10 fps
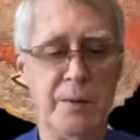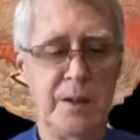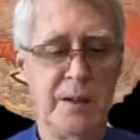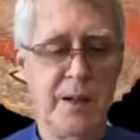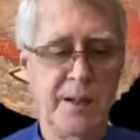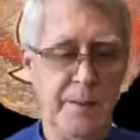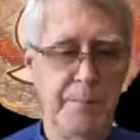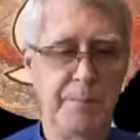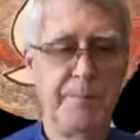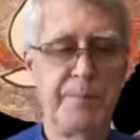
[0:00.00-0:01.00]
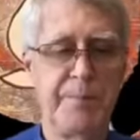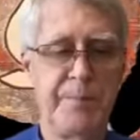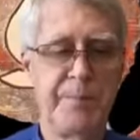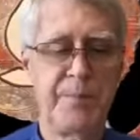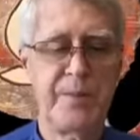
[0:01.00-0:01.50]
to light,
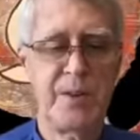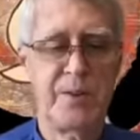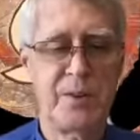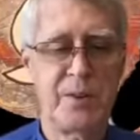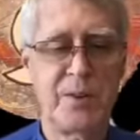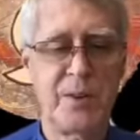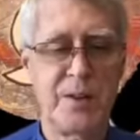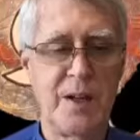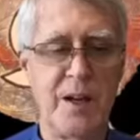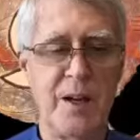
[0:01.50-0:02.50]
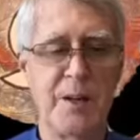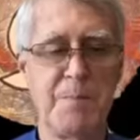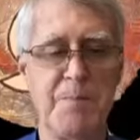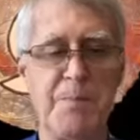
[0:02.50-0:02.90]
this is the time.